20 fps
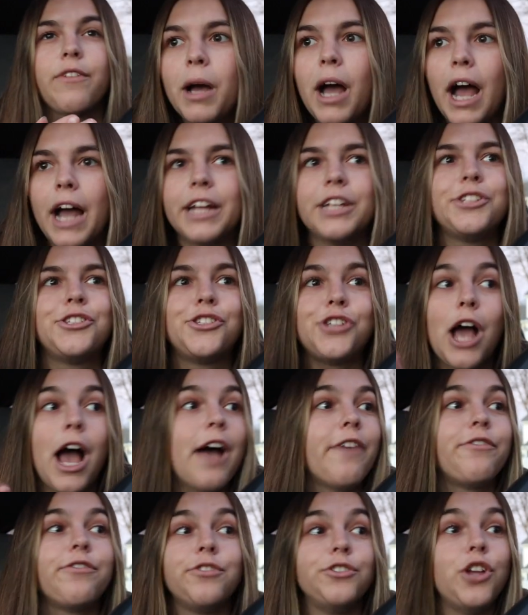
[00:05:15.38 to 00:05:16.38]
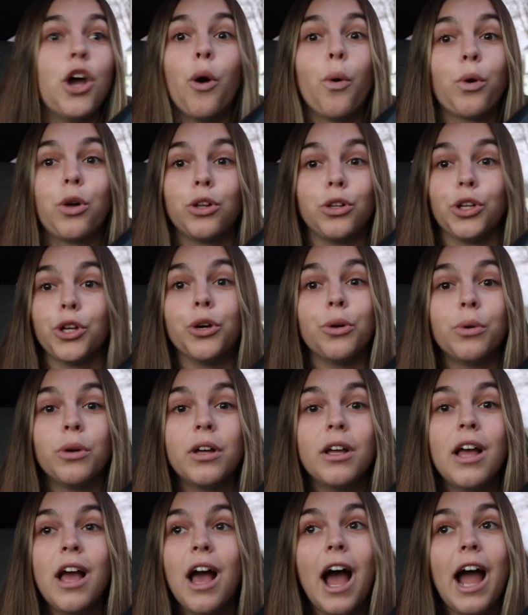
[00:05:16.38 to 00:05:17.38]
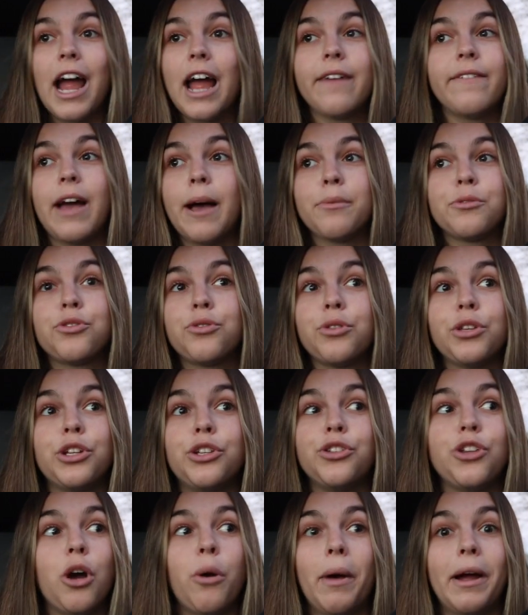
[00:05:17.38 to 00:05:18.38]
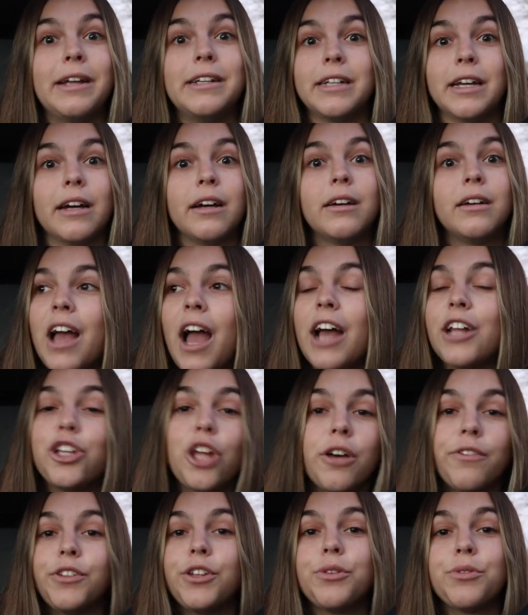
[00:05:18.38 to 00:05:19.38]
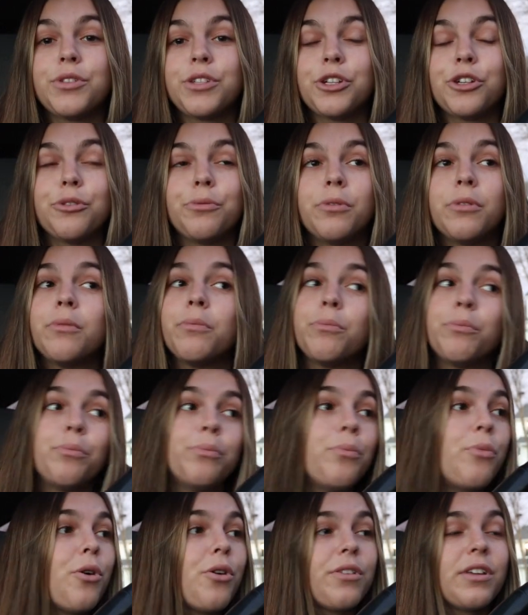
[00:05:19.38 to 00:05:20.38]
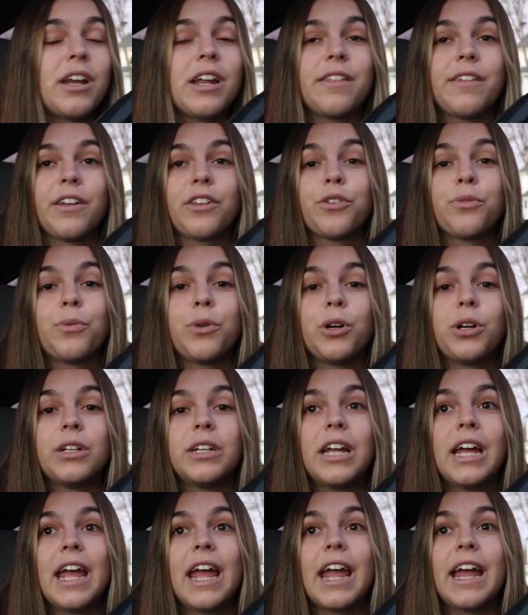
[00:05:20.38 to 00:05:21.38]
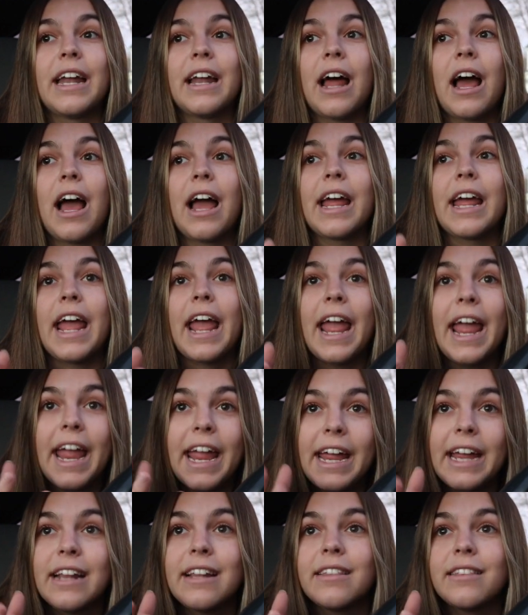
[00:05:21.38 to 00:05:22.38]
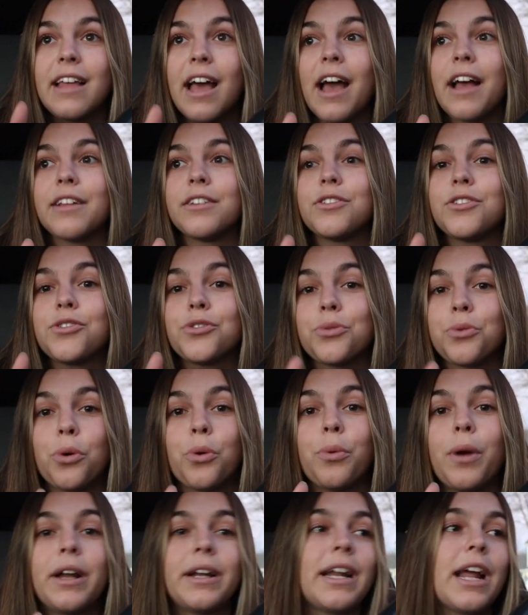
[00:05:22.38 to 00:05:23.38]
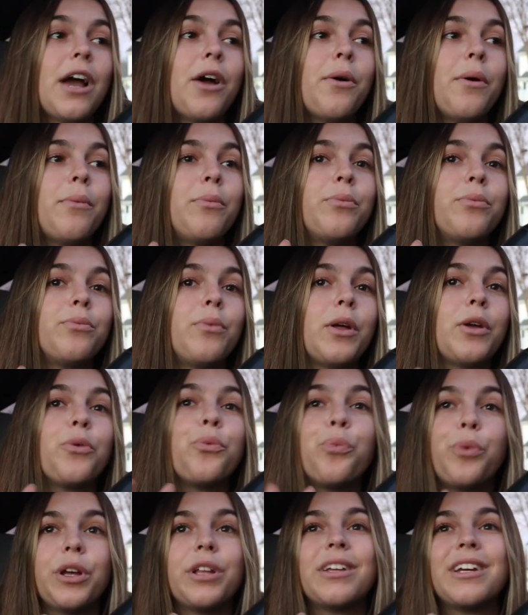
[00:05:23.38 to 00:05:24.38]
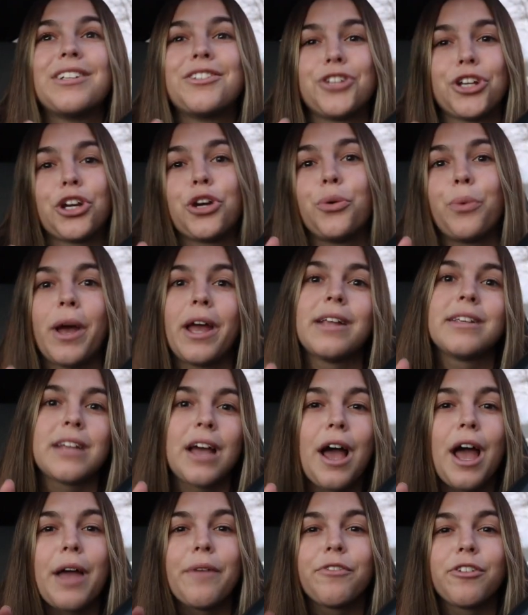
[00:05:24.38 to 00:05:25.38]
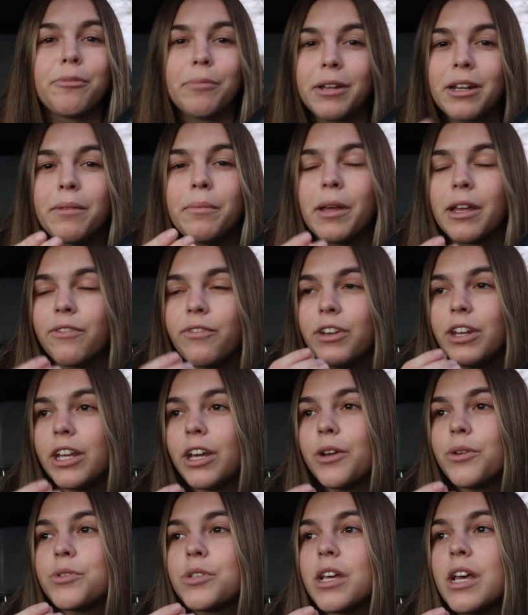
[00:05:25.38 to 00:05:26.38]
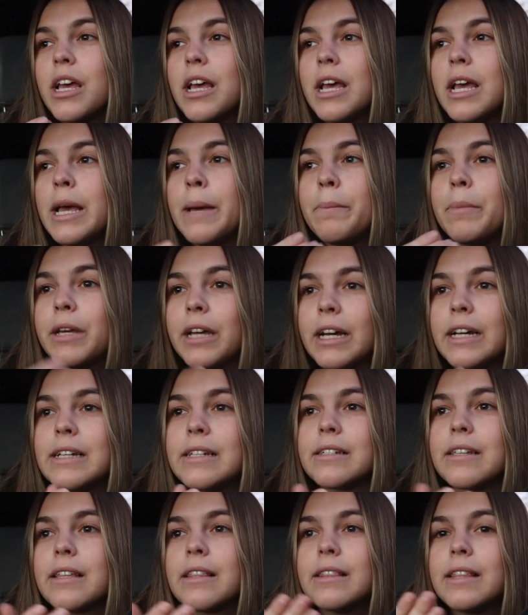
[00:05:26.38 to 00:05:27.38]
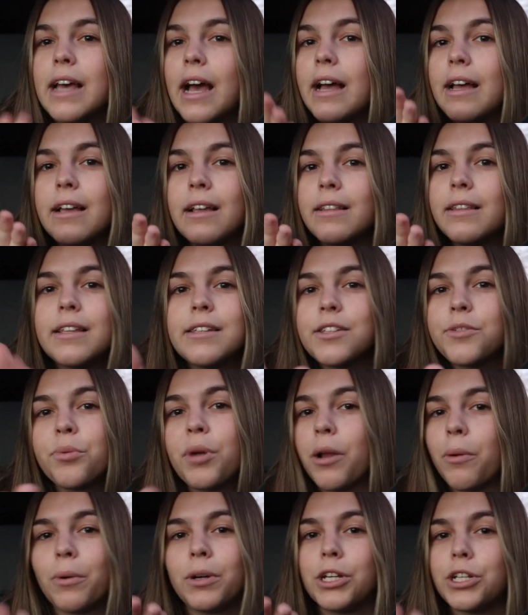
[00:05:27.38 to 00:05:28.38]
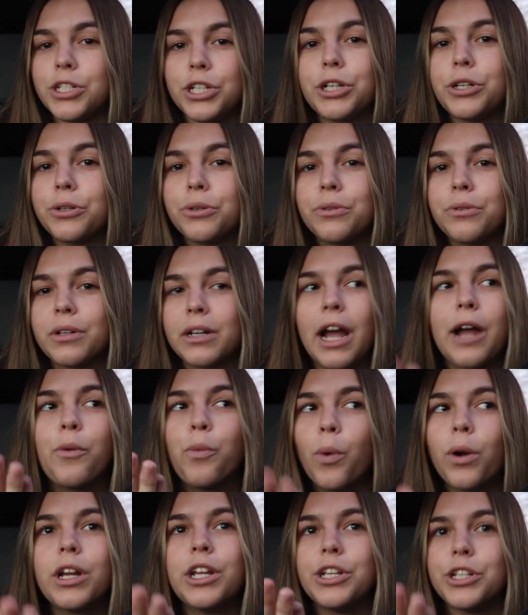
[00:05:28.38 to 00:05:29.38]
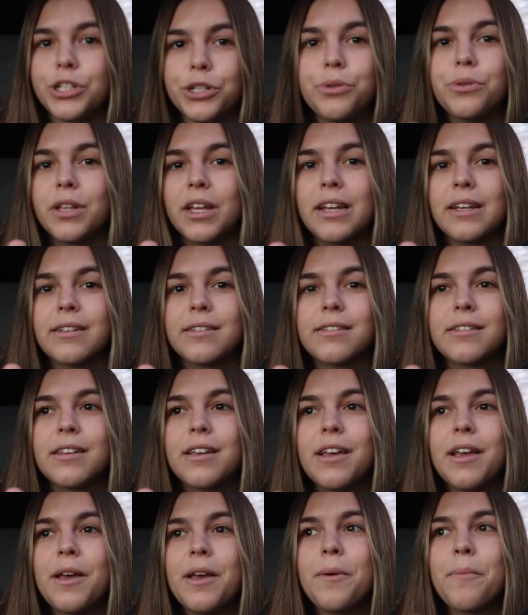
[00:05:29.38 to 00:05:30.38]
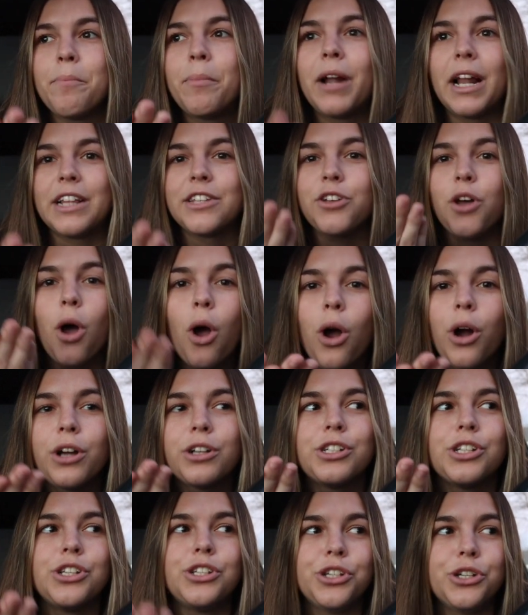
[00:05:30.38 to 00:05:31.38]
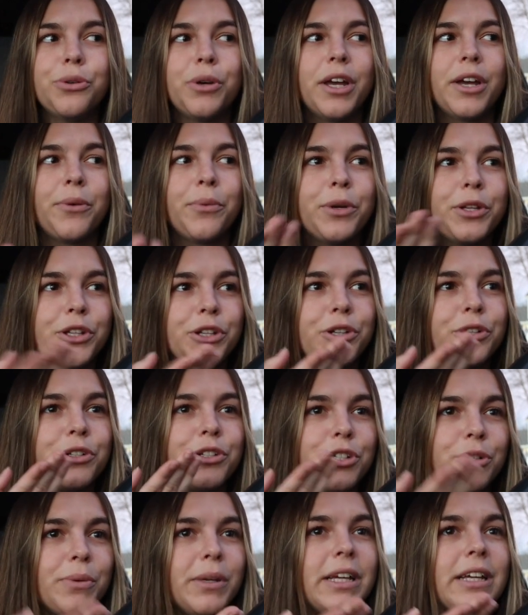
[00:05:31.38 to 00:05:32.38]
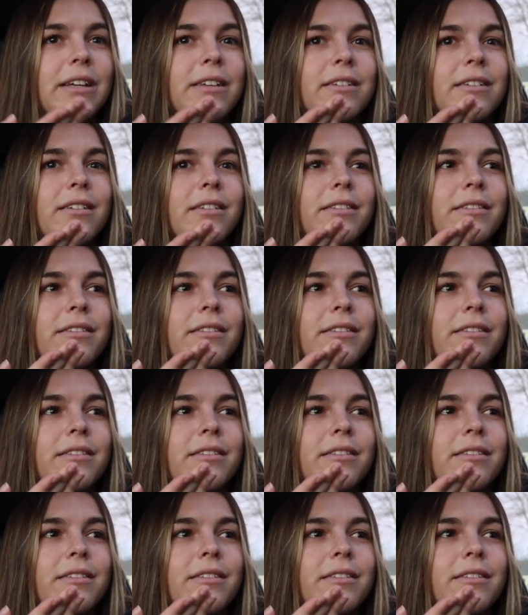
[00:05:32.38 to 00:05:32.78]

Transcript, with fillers: but I have no clue. I have absolutely no idea. I love YouTube more than anything in the world, and I hate that school right now like really took away time for me to make videos, because this is what I want to do. I want to do this, but it's hard to do it when you're doing